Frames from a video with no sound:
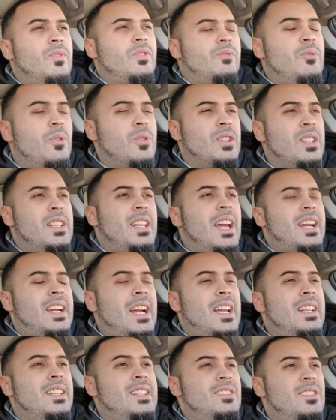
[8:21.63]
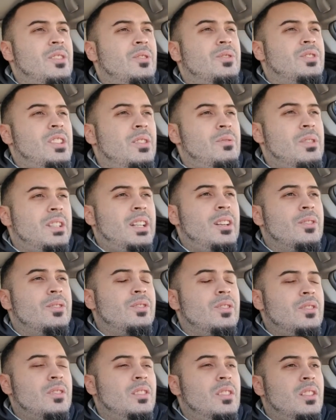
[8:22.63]
for the deck. I need to go see what
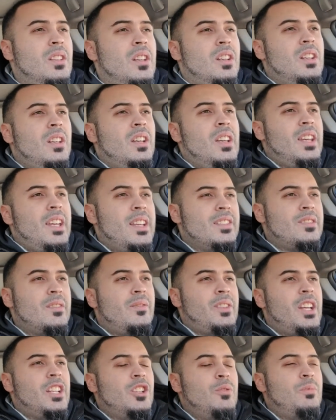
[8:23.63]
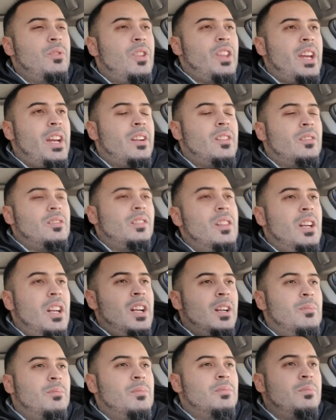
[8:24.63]
else is available there,
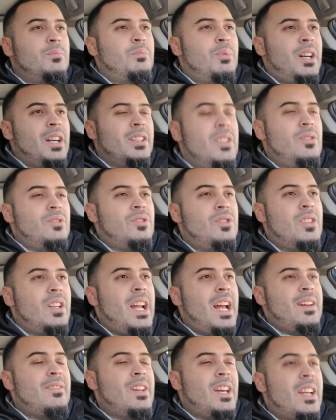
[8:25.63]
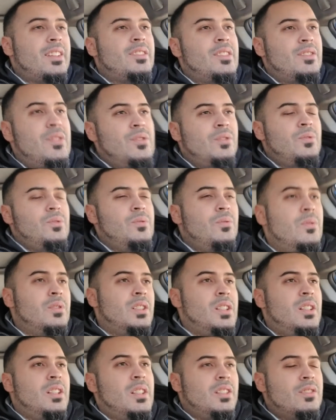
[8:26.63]
but you should have access
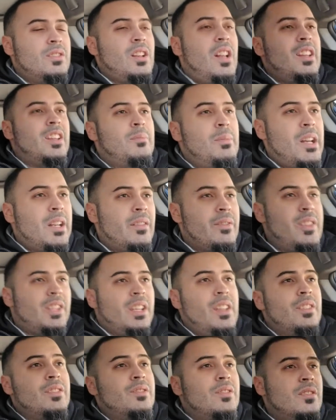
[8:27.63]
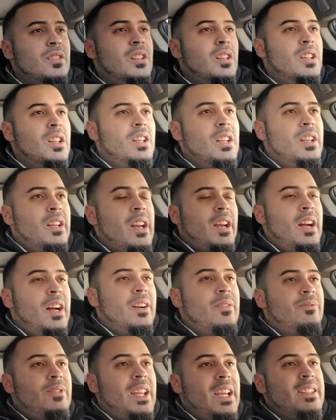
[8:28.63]
to a solid amount of things.
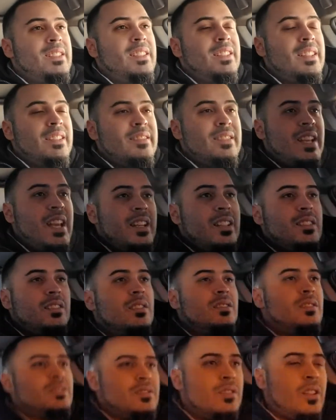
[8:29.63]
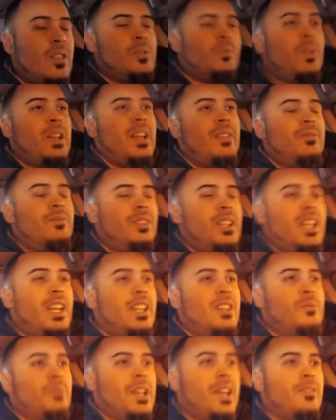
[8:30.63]
Flanks in the set, so we have
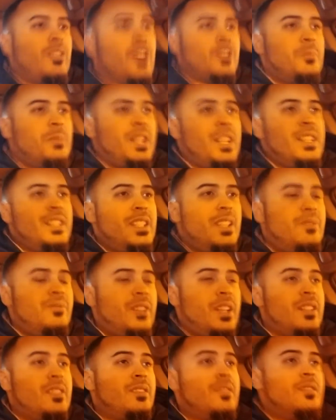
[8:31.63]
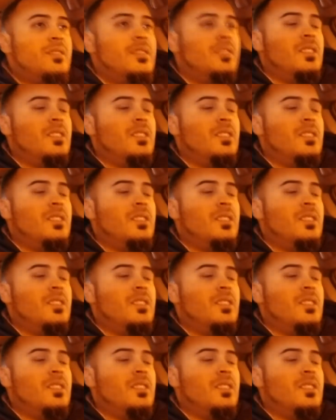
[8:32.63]
flank, we have automated defense,